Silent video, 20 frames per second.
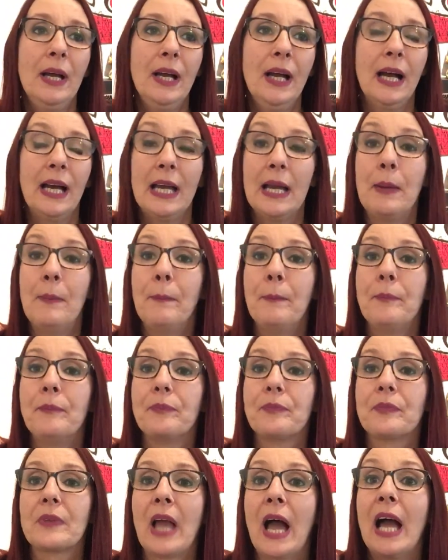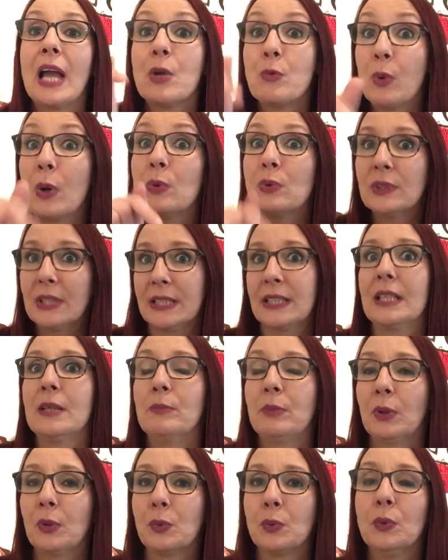Um, I will link it
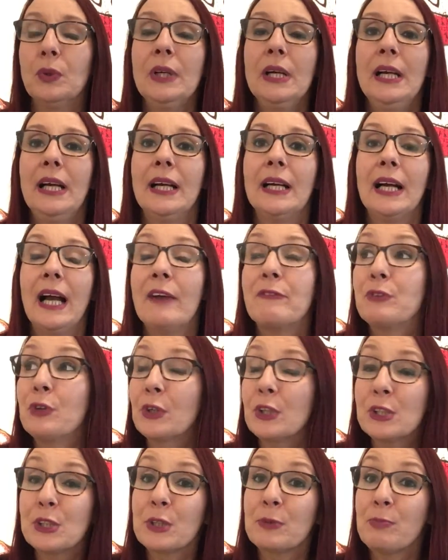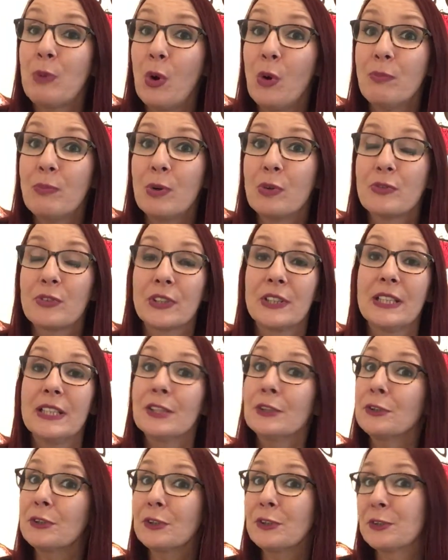below. If you could just pop over there
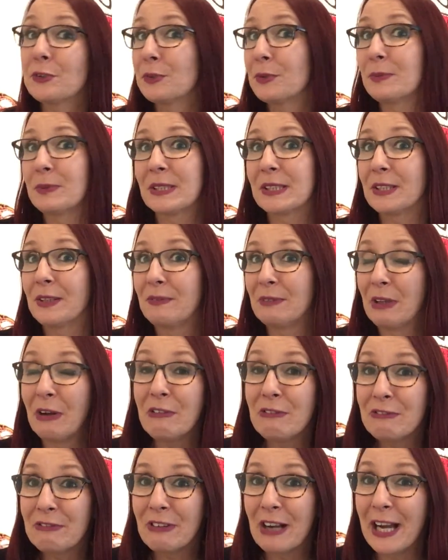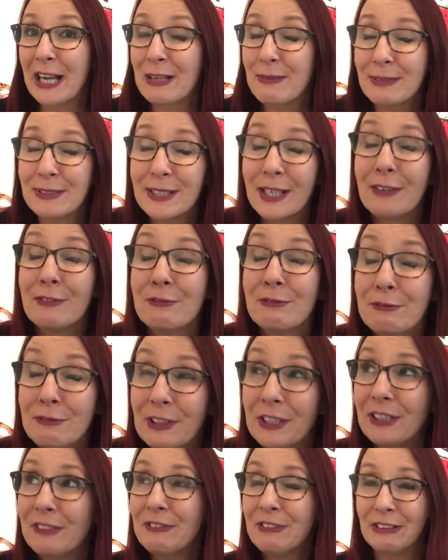and just show me some love, I would
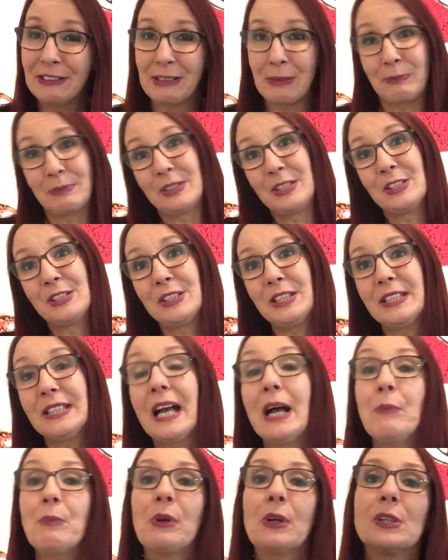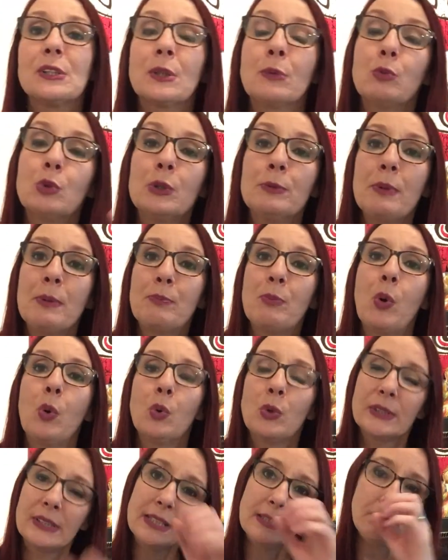really, really appreciate that because I'm going to be
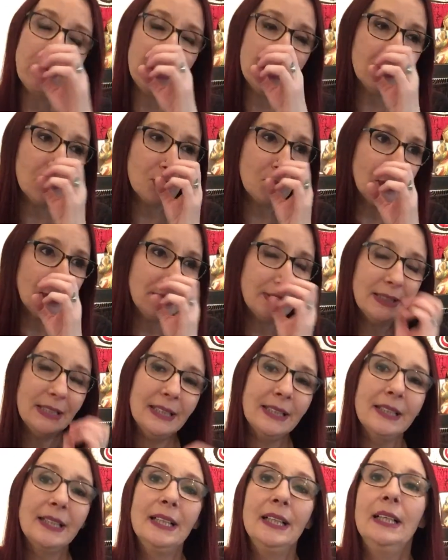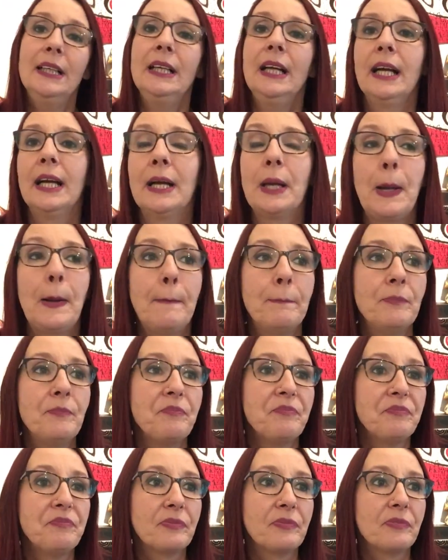posting mainly on there. Um,
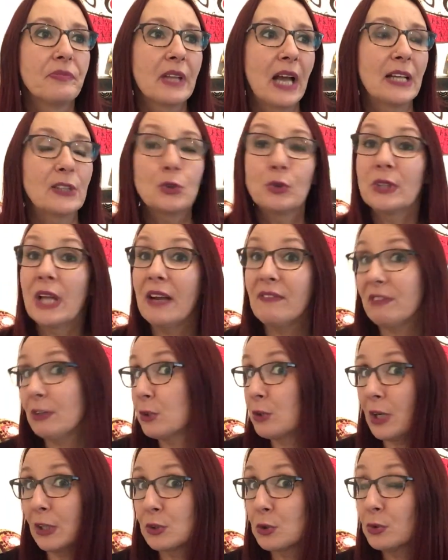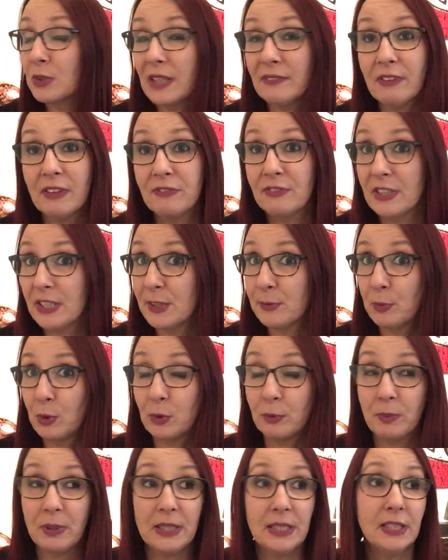I don't have a I don't have a Facebook
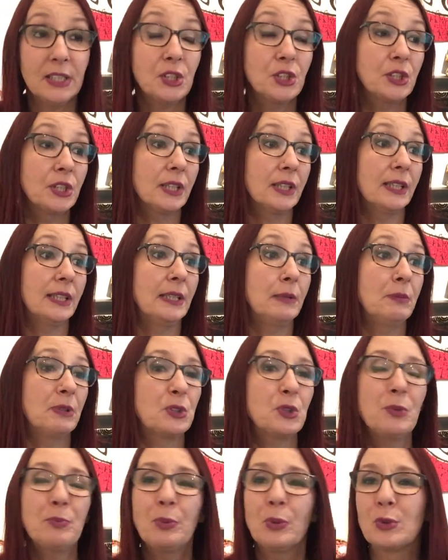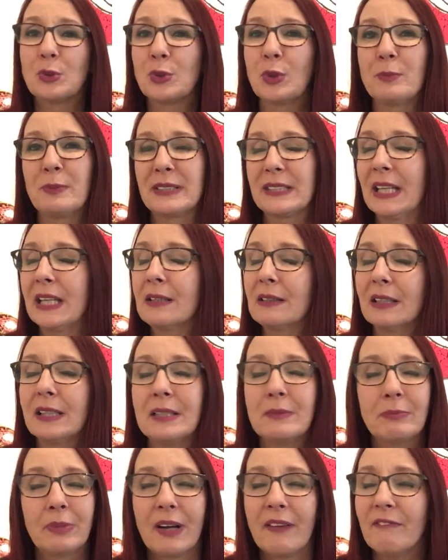page. Um, I do post on my
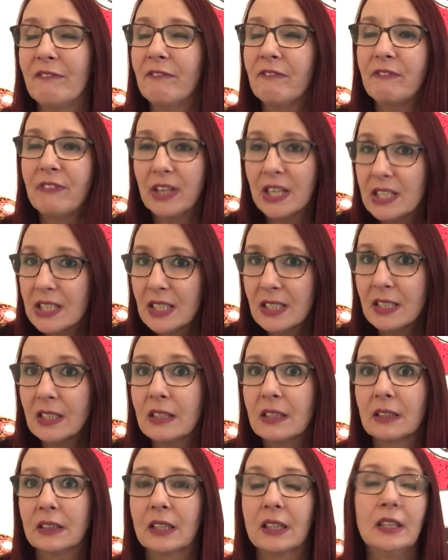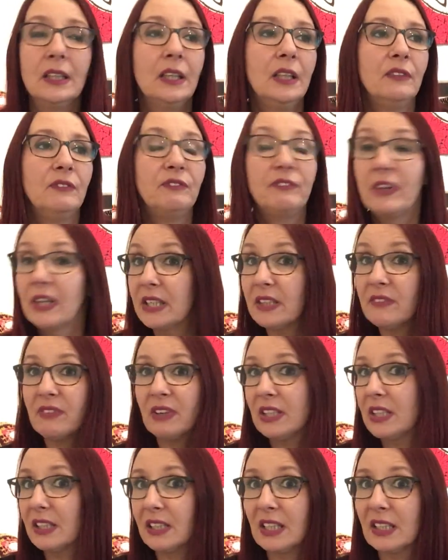timeline, but very rarely, very
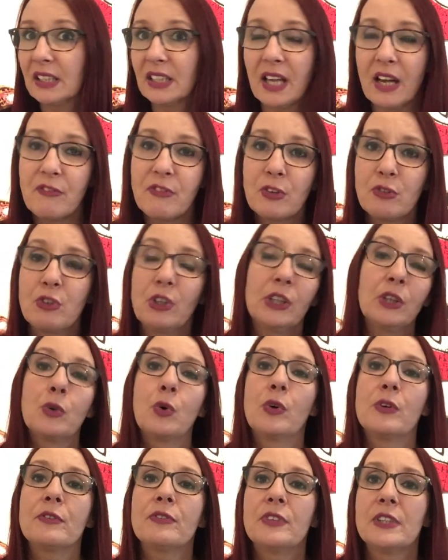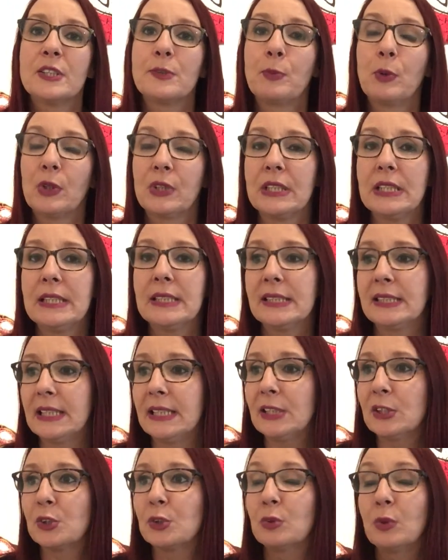very rarely ever really on Facebook these
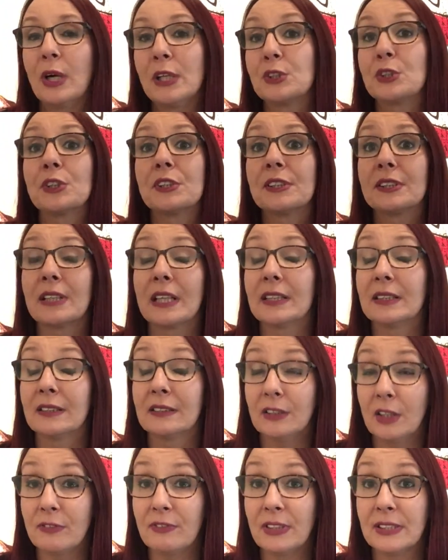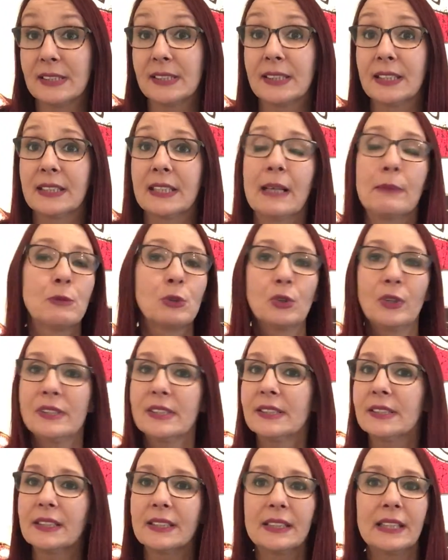days. So I just love Instagram. So
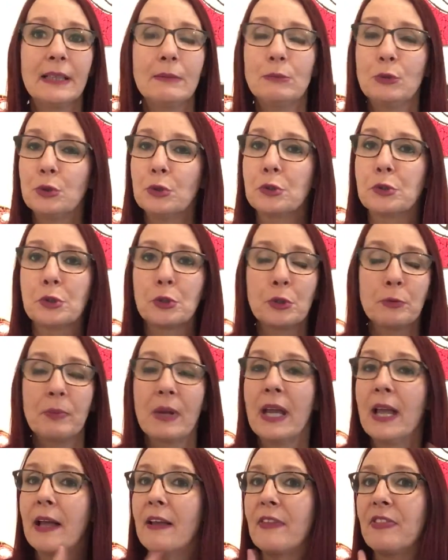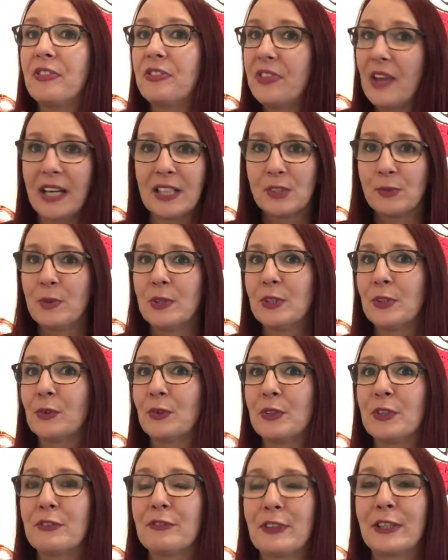Instagram, YouTube, that's where you're going
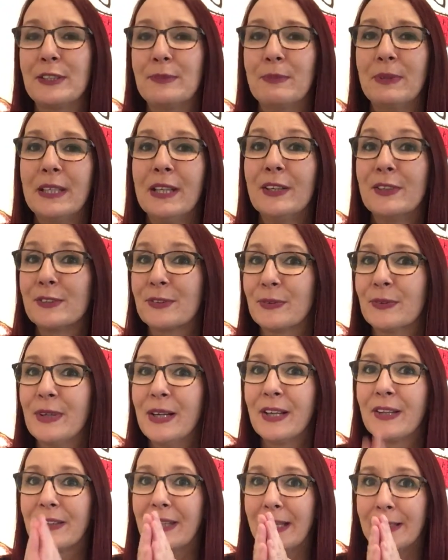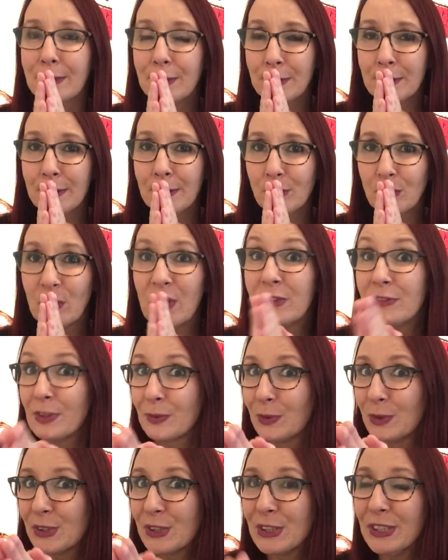to find me. So thank you for
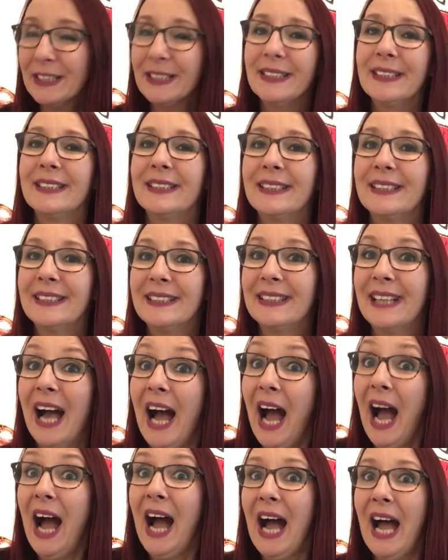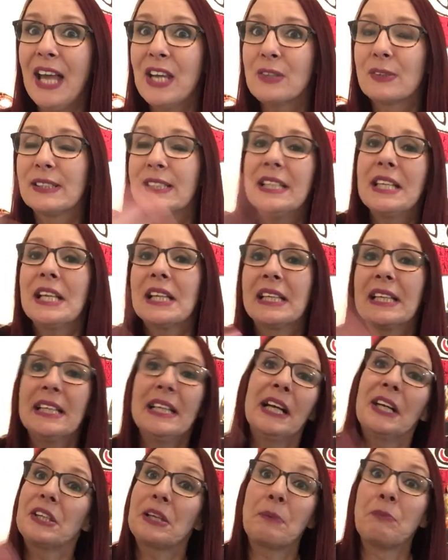watching and I'll see you later
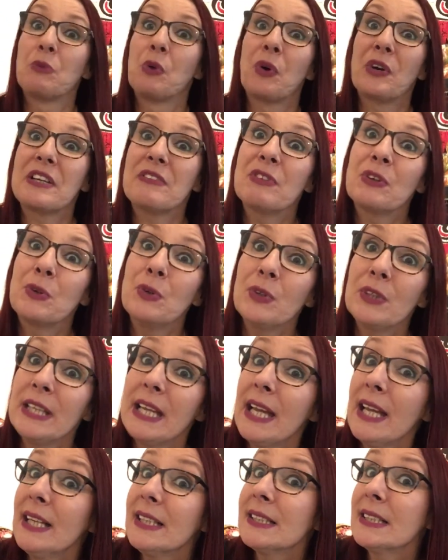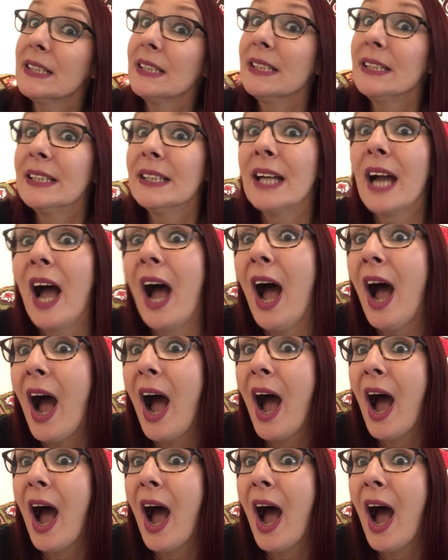and I'm not even going to edit.